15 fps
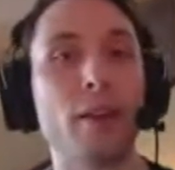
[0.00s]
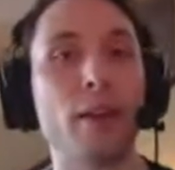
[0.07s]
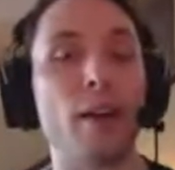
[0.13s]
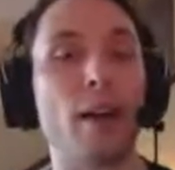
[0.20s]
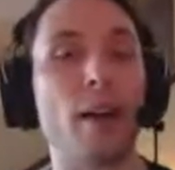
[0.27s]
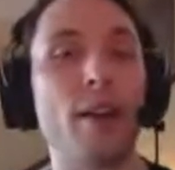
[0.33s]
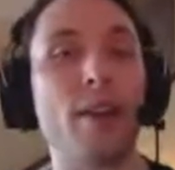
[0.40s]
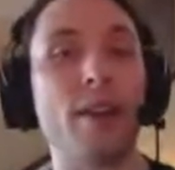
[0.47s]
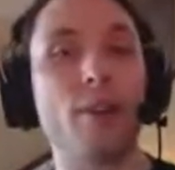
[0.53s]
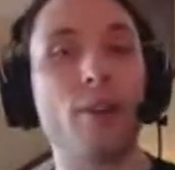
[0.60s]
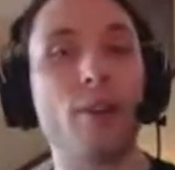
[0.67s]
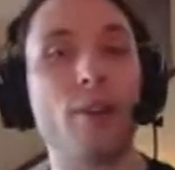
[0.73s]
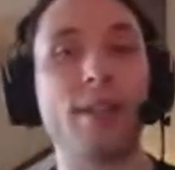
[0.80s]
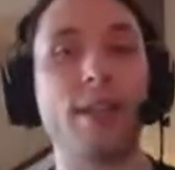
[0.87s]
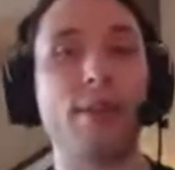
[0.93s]
On the
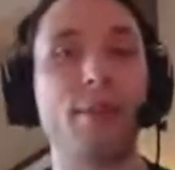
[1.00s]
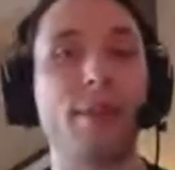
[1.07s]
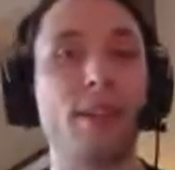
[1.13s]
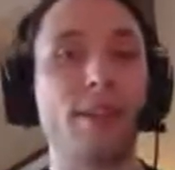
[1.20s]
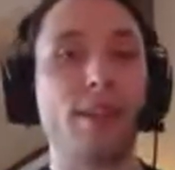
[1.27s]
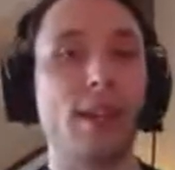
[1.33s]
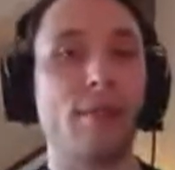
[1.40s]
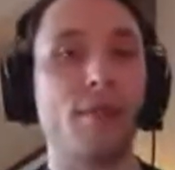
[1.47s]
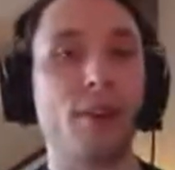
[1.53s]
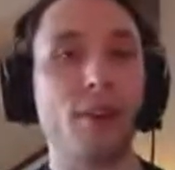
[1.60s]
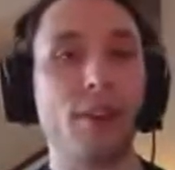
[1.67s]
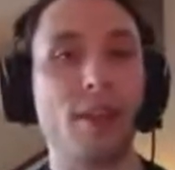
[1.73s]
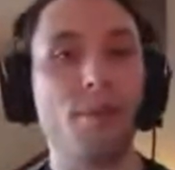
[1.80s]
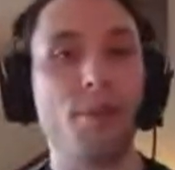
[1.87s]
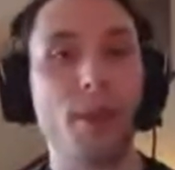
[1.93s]
old site, we
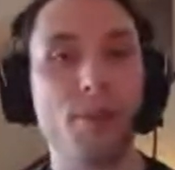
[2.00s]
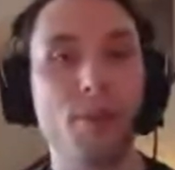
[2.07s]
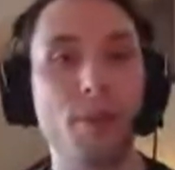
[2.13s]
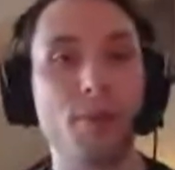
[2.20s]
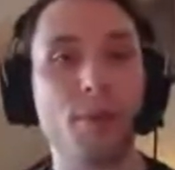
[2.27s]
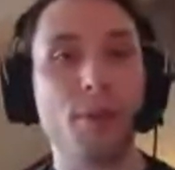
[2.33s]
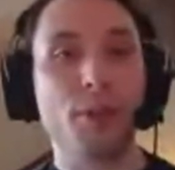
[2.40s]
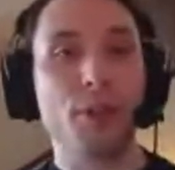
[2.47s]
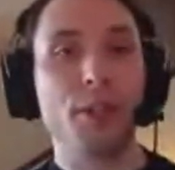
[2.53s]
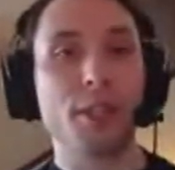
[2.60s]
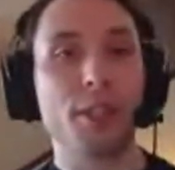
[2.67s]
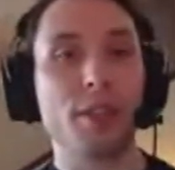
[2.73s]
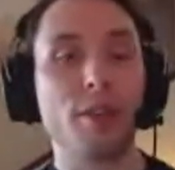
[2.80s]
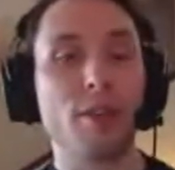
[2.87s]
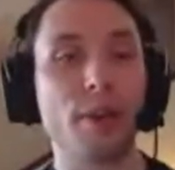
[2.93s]
discovered that people were
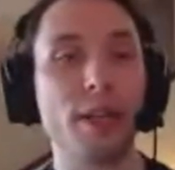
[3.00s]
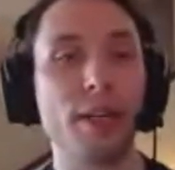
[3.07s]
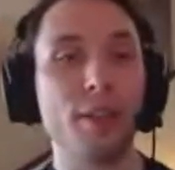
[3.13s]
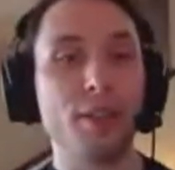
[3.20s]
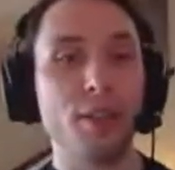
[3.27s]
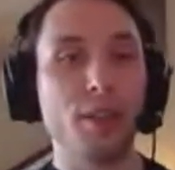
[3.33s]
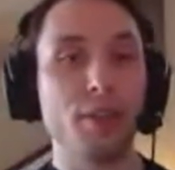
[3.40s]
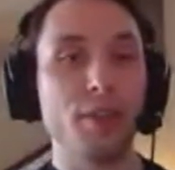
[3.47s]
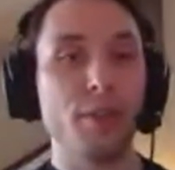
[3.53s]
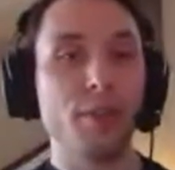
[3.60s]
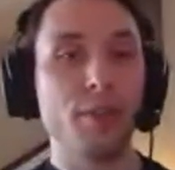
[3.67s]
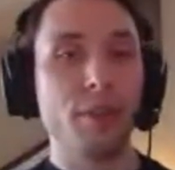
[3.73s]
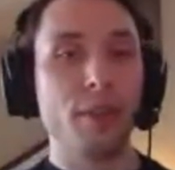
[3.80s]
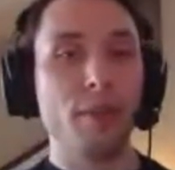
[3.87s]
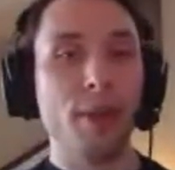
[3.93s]
just going
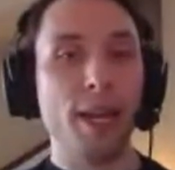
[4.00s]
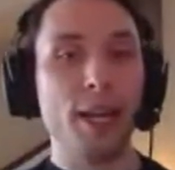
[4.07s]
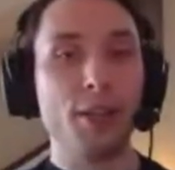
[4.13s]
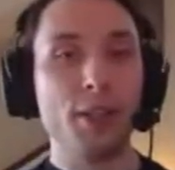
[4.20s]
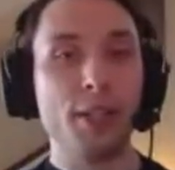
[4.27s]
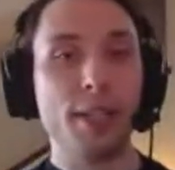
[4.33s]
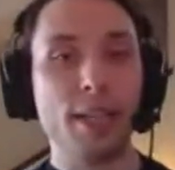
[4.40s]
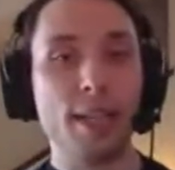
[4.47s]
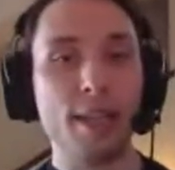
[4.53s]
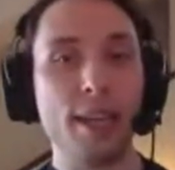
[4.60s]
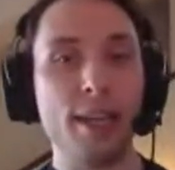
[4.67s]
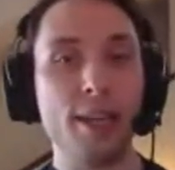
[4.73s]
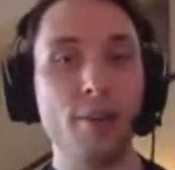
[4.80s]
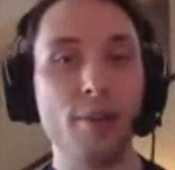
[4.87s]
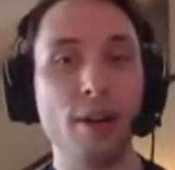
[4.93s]
to the pages that
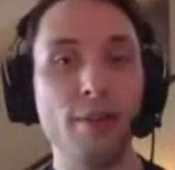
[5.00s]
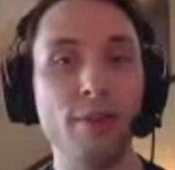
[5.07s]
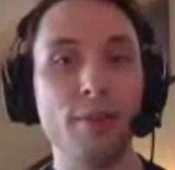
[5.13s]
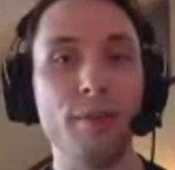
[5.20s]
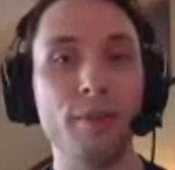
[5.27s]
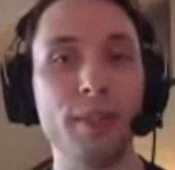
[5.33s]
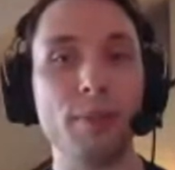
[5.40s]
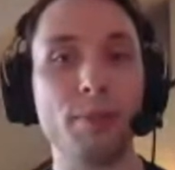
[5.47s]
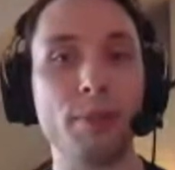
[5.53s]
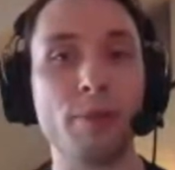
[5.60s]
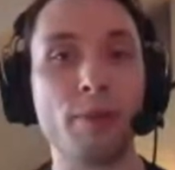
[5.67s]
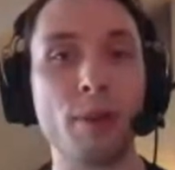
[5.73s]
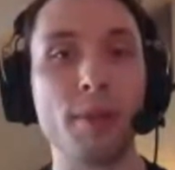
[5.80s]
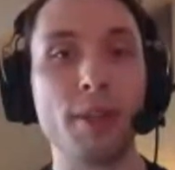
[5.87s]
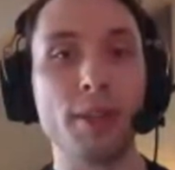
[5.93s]
they knew of to
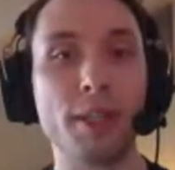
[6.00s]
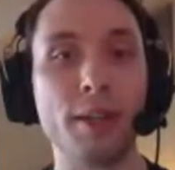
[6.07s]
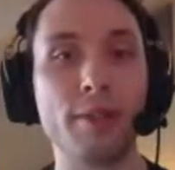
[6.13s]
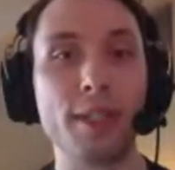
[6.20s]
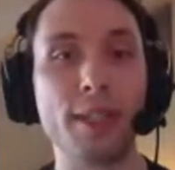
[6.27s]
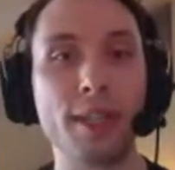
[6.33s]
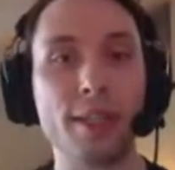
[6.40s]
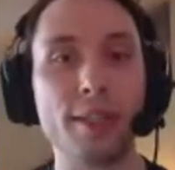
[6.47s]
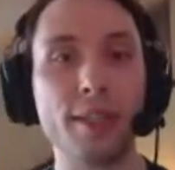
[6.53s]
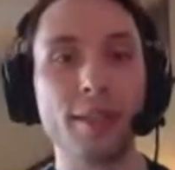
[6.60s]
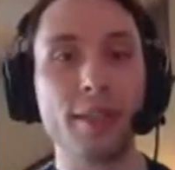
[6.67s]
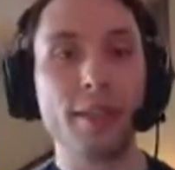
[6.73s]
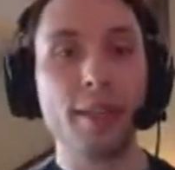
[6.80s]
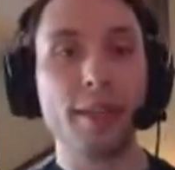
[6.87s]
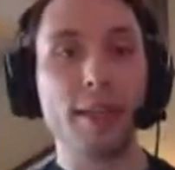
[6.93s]
perform the
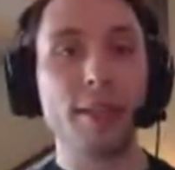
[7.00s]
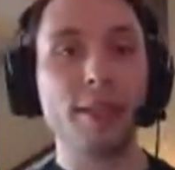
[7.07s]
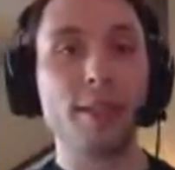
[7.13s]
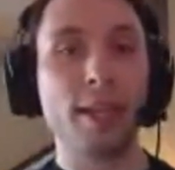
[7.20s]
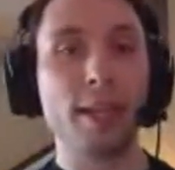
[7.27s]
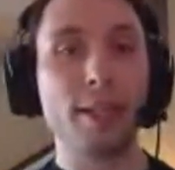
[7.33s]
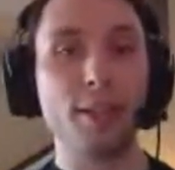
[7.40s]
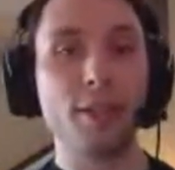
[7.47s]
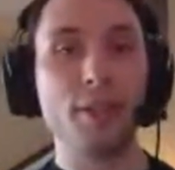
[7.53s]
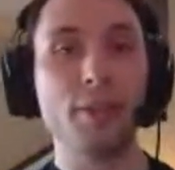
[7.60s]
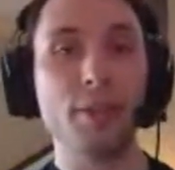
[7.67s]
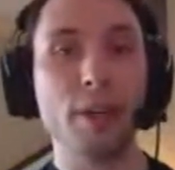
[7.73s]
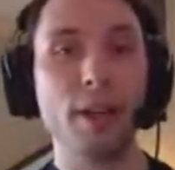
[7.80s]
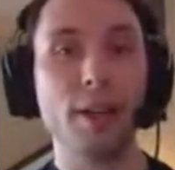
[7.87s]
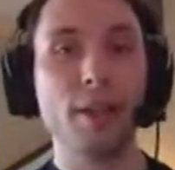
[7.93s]
services that they intended
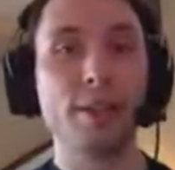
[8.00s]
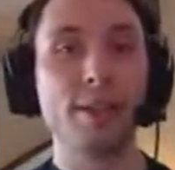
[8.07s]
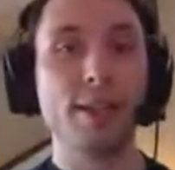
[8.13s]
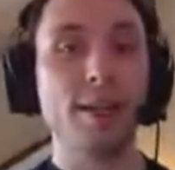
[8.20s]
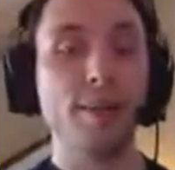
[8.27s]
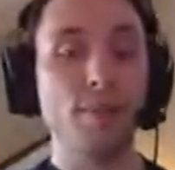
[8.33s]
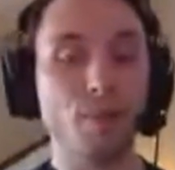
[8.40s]
to on the site.